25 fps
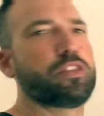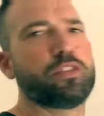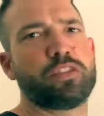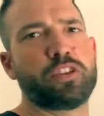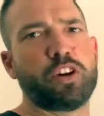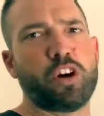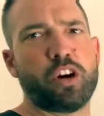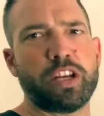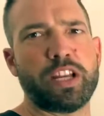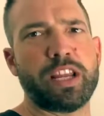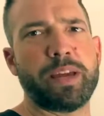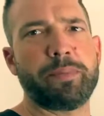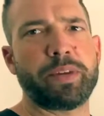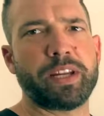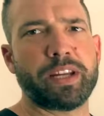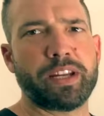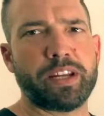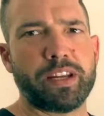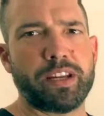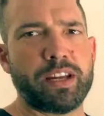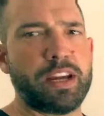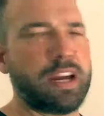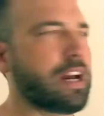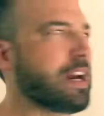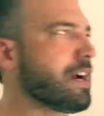or
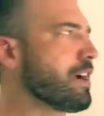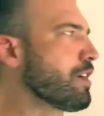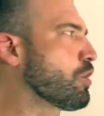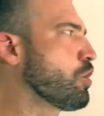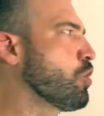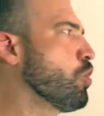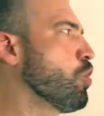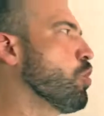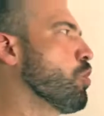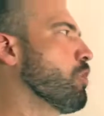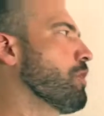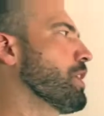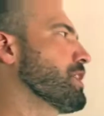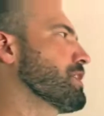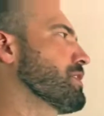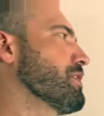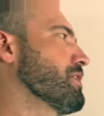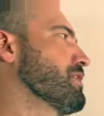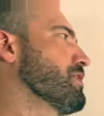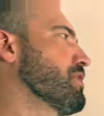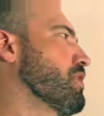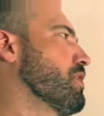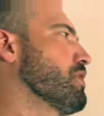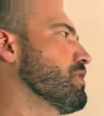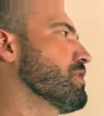dynamic core
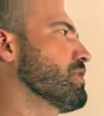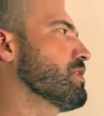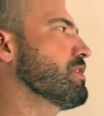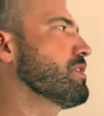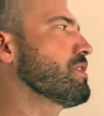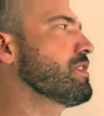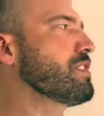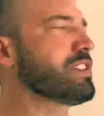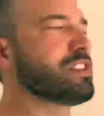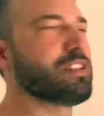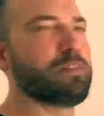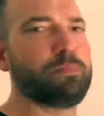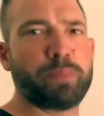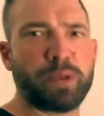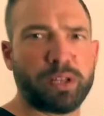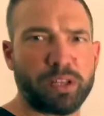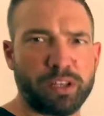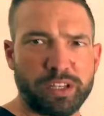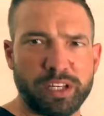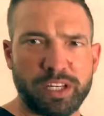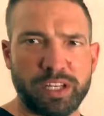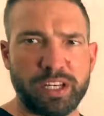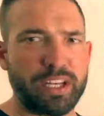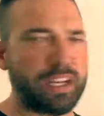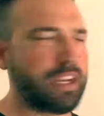exercises,
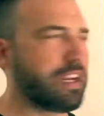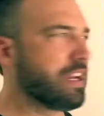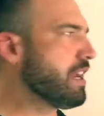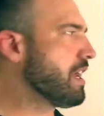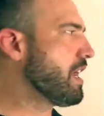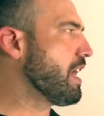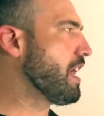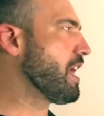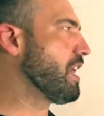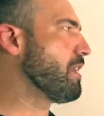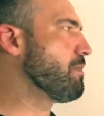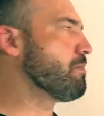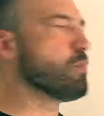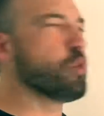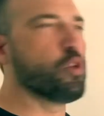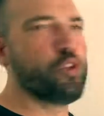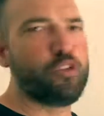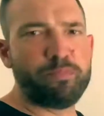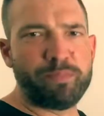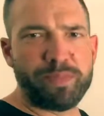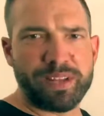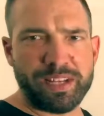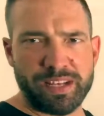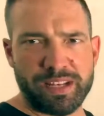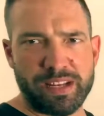stability and
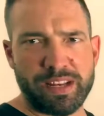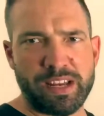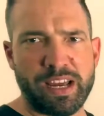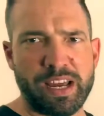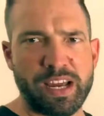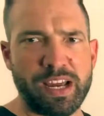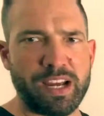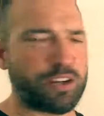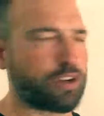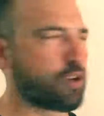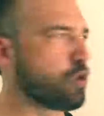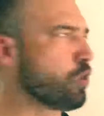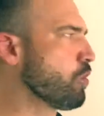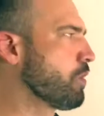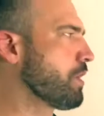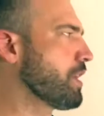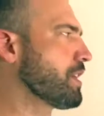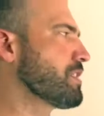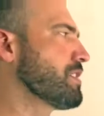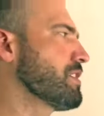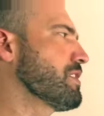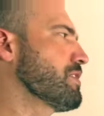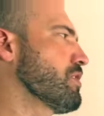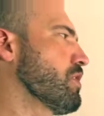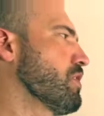movement core
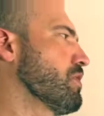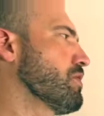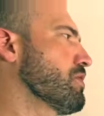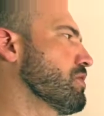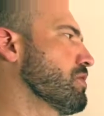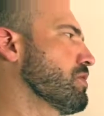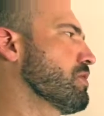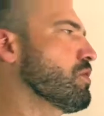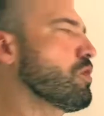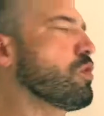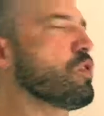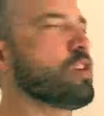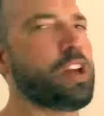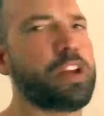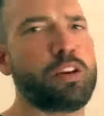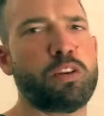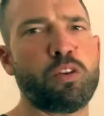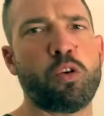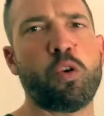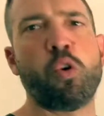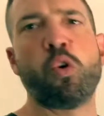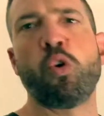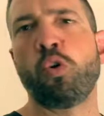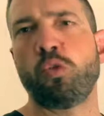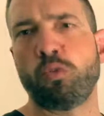exercises, and
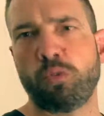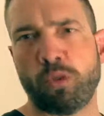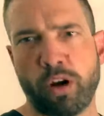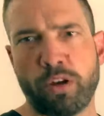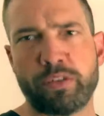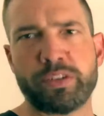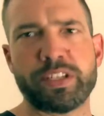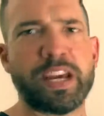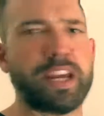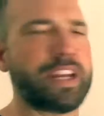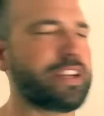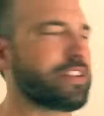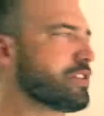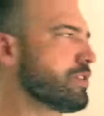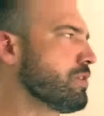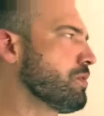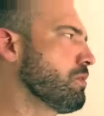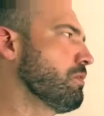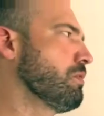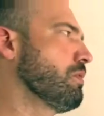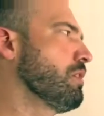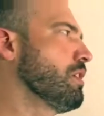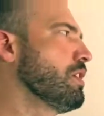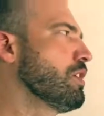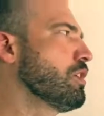all
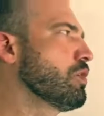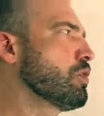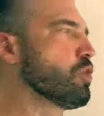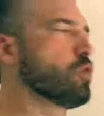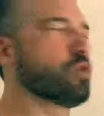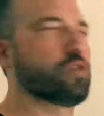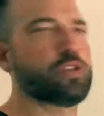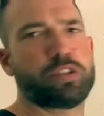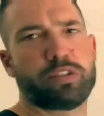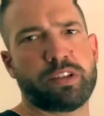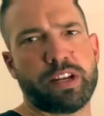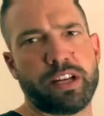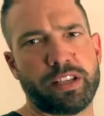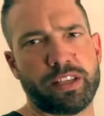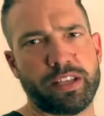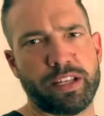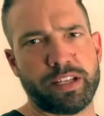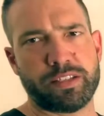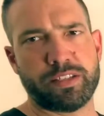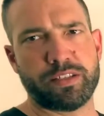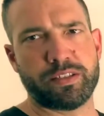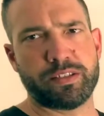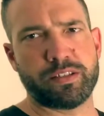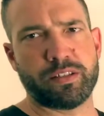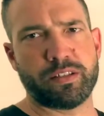rotational core strength
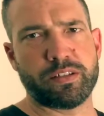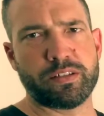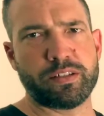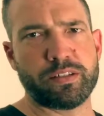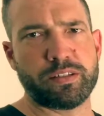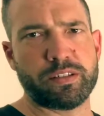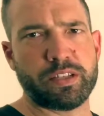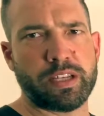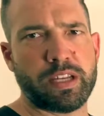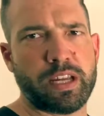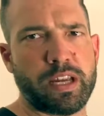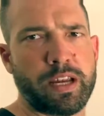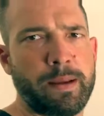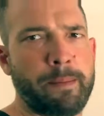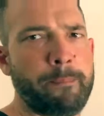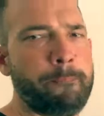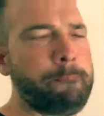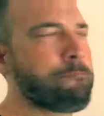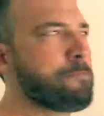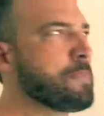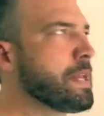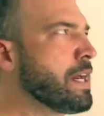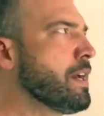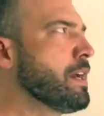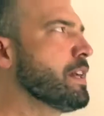exercises, okay?
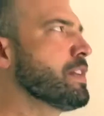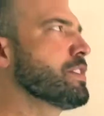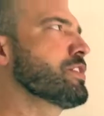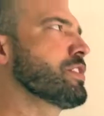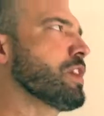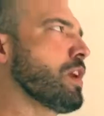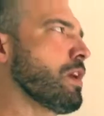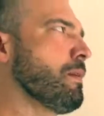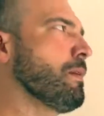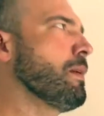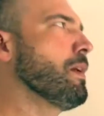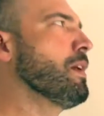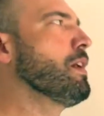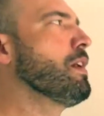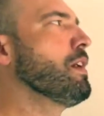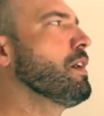So